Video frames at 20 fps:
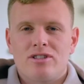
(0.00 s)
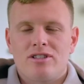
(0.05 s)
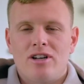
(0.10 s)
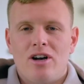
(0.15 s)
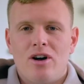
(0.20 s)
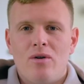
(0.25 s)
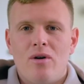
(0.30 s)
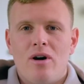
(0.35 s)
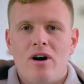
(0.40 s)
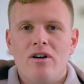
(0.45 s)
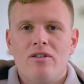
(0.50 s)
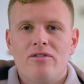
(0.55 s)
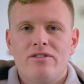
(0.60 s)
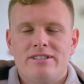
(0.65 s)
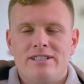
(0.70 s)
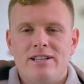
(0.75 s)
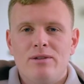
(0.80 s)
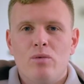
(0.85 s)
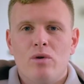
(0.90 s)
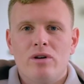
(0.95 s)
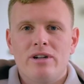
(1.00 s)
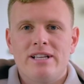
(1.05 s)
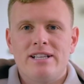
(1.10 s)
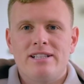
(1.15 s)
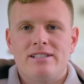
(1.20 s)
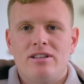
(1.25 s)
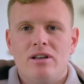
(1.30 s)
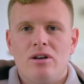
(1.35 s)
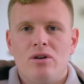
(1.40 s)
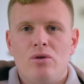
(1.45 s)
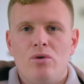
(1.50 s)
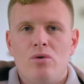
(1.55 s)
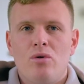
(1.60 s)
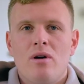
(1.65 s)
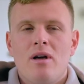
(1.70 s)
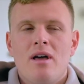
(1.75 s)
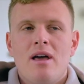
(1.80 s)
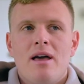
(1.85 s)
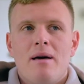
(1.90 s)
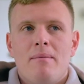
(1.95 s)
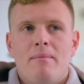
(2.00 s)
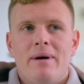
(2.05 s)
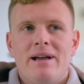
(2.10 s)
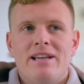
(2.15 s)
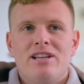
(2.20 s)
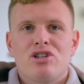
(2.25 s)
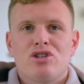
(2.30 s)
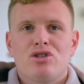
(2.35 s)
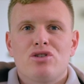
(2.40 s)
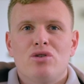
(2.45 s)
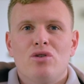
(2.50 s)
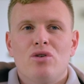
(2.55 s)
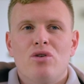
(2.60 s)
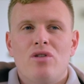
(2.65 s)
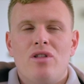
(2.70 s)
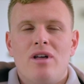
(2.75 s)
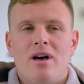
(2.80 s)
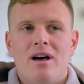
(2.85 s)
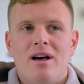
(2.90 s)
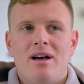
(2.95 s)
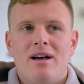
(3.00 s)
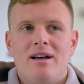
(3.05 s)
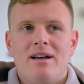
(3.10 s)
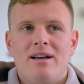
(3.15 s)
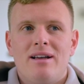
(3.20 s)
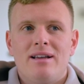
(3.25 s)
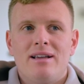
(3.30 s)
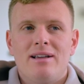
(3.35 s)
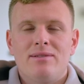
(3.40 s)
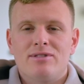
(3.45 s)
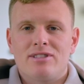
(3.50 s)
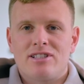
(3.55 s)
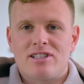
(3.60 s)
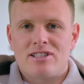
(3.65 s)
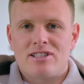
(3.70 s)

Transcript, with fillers: so I obviously wanted to make sure that it was a